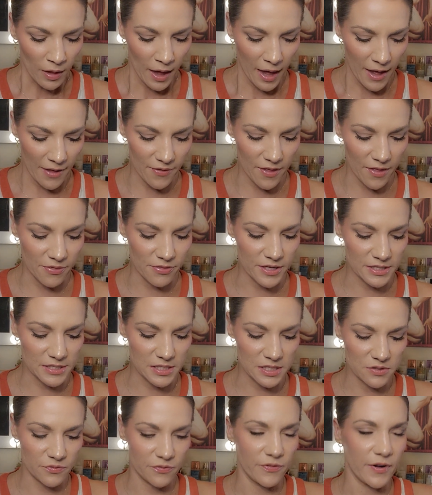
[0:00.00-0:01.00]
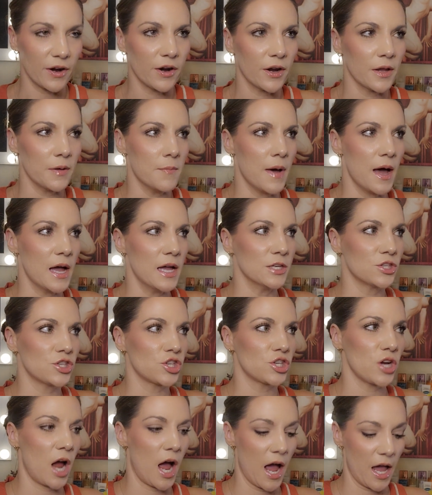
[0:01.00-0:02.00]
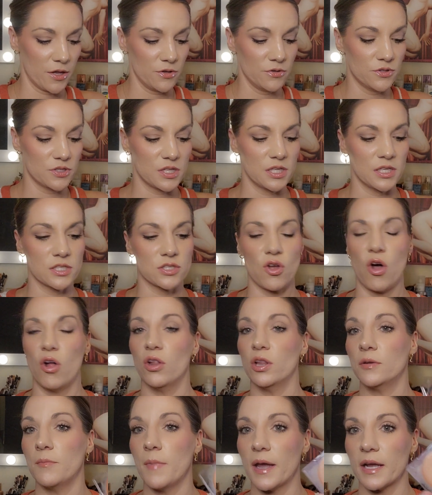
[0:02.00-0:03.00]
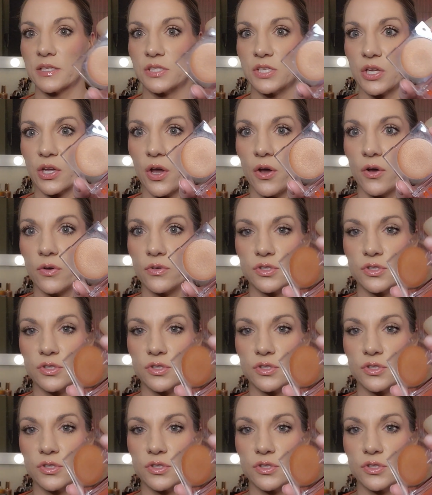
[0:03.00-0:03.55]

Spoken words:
And then this is very much, I use this all in Mexico.